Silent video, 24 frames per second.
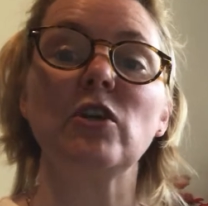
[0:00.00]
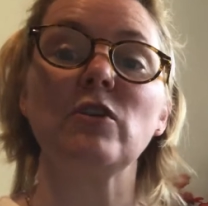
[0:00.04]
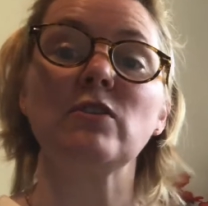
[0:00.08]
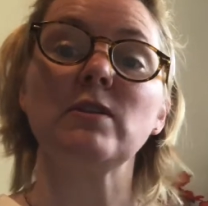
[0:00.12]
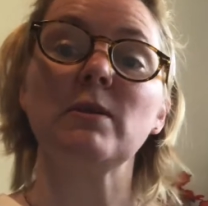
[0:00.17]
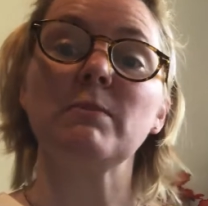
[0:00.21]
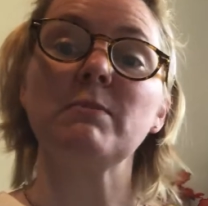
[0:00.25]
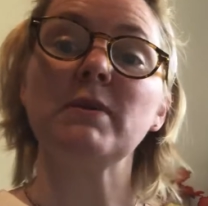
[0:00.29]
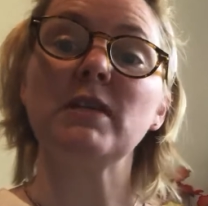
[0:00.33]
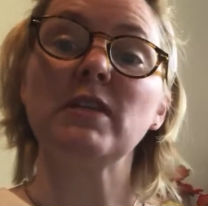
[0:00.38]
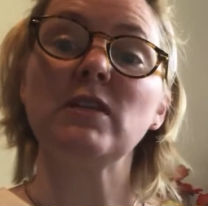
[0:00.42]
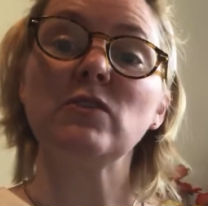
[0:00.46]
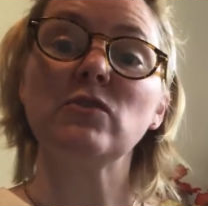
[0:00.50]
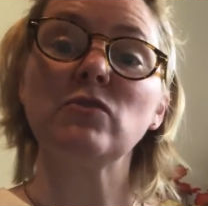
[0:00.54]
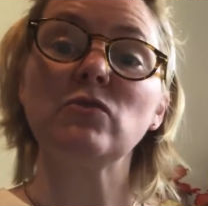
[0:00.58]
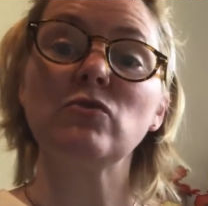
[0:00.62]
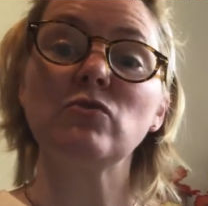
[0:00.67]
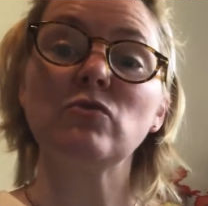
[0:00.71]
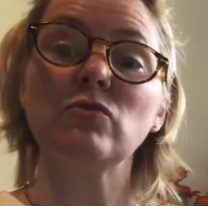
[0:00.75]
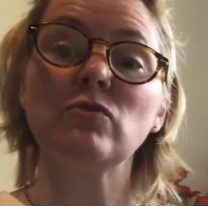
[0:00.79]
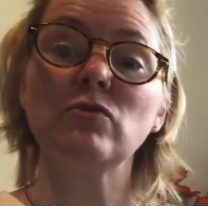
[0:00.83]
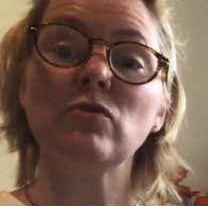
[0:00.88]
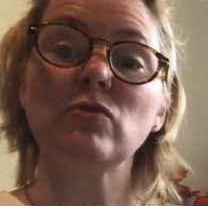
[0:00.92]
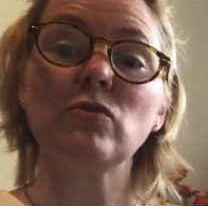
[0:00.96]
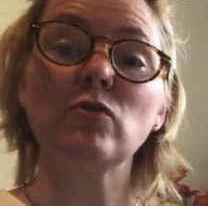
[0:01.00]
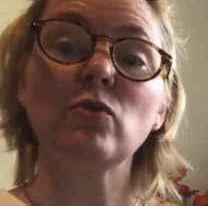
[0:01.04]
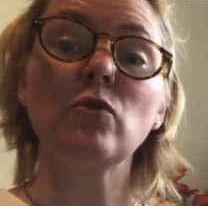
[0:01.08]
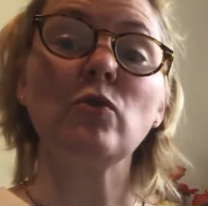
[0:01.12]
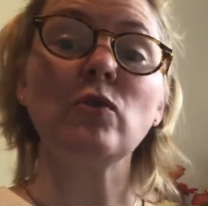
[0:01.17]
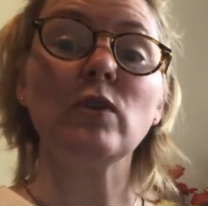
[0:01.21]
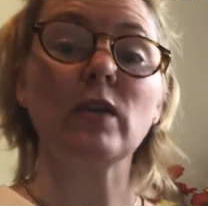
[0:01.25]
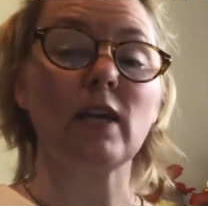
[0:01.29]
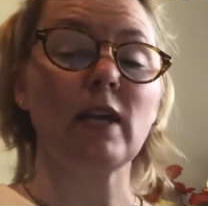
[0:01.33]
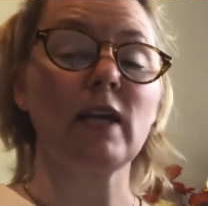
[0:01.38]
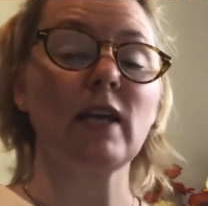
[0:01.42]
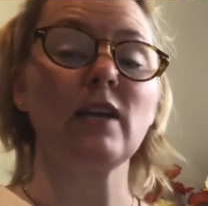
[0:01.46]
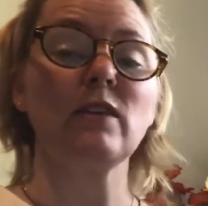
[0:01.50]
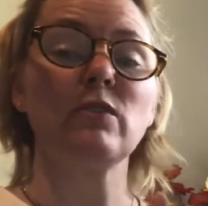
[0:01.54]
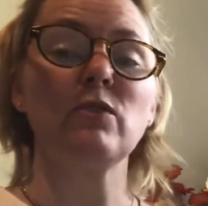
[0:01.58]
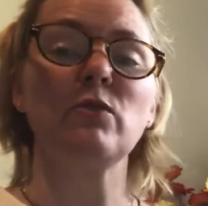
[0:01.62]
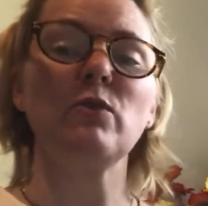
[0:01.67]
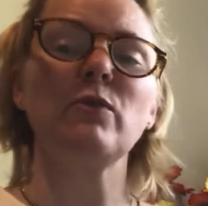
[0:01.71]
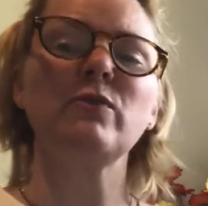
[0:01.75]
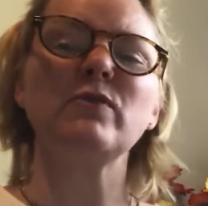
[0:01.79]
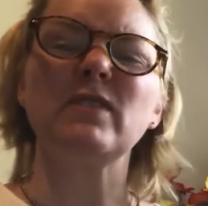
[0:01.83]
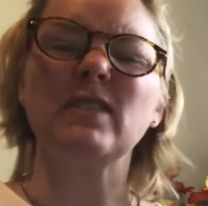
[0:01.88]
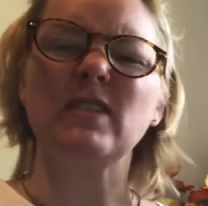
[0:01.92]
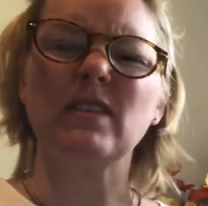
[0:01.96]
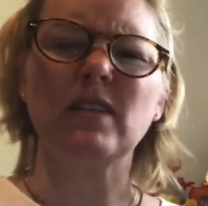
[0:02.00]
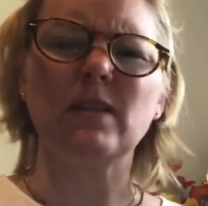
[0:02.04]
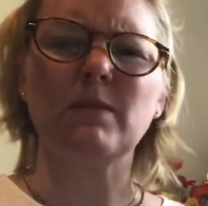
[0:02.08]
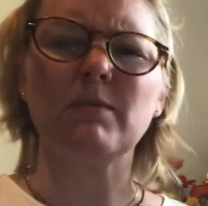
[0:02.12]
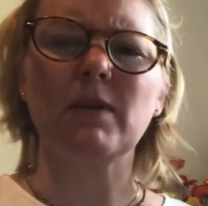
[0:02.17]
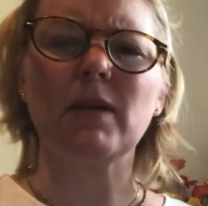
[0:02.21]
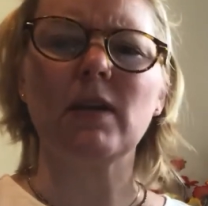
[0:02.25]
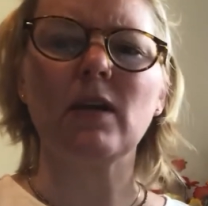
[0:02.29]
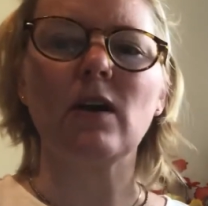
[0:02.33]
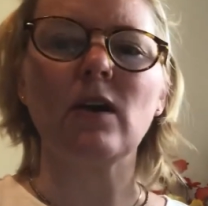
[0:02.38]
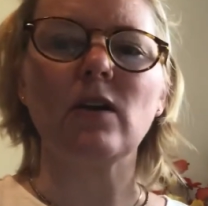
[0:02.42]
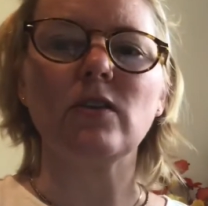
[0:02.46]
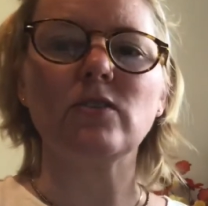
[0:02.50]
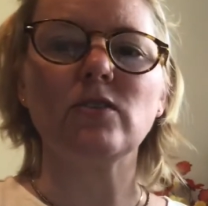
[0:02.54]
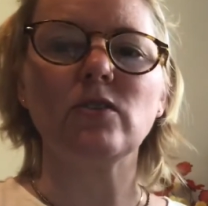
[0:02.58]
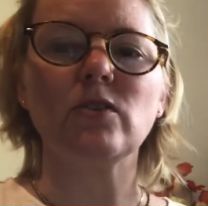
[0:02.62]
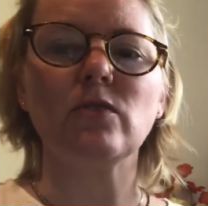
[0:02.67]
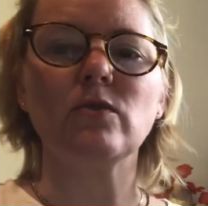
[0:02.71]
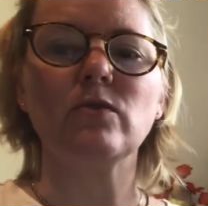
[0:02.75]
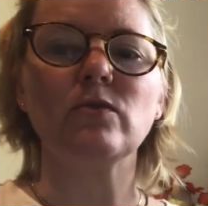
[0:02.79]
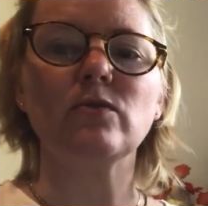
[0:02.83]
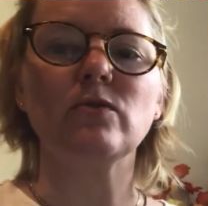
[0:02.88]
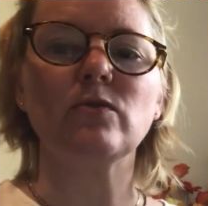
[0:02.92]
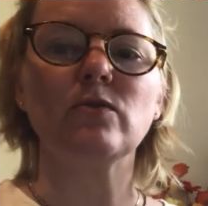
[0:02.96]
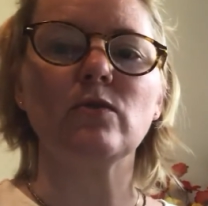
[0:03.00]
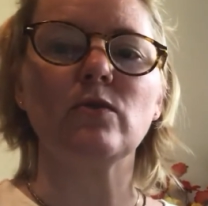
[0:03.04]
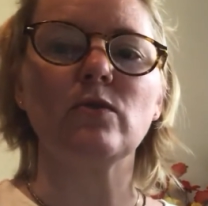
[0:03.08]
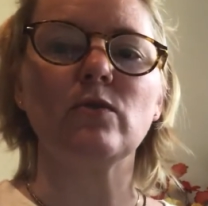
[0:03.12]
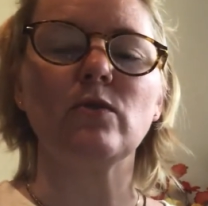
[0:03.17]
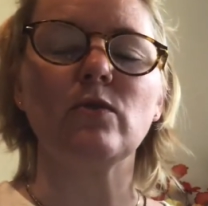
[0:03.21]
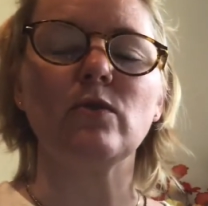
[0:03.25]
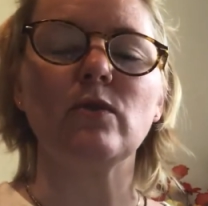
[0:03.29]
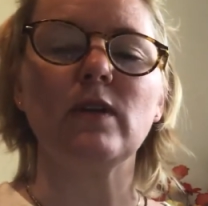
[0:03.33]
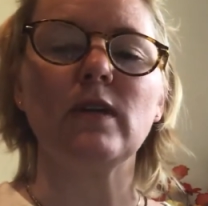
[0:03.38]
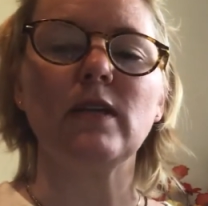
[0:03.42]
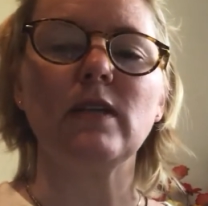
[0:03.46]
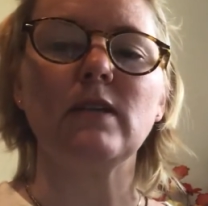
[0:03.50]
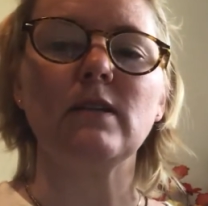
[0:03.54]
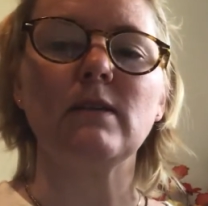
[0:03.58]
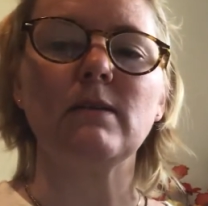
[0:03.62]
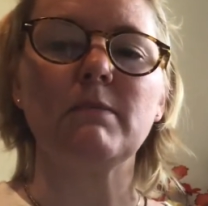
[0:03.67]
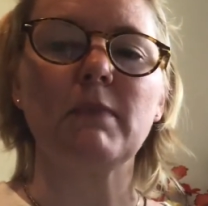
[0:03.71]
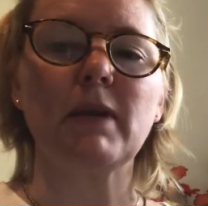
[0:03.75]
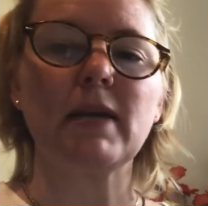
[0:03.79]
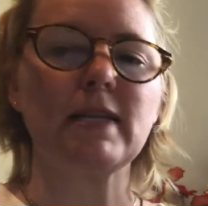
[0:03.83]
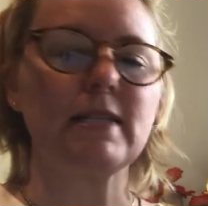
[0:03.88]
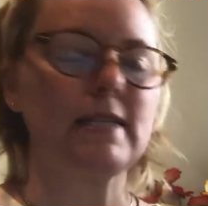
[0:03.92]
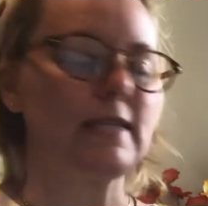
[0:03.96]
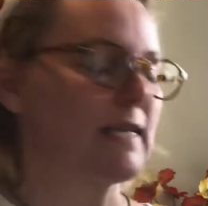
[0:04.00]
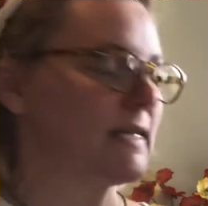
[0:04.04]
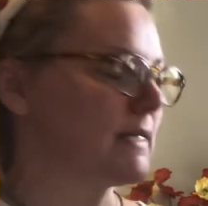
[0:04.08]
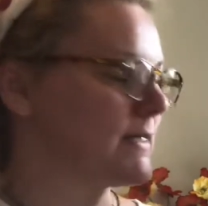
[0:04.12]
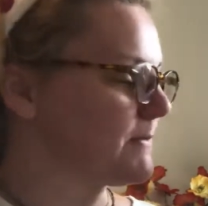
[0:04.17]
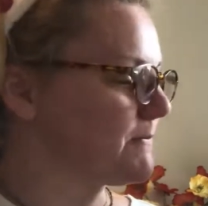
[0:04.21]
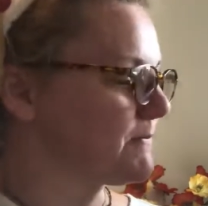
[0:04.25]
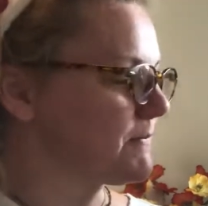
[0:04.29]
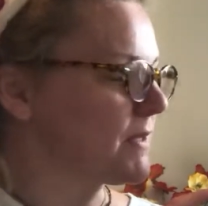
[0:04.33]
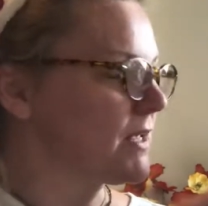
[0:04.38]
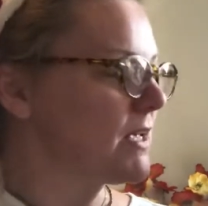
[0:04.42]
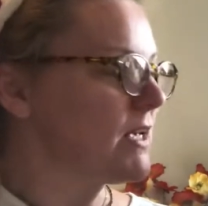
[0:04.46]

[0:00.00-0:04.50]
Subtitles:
somebody is talking, and you often see them in cartoons or in magazines.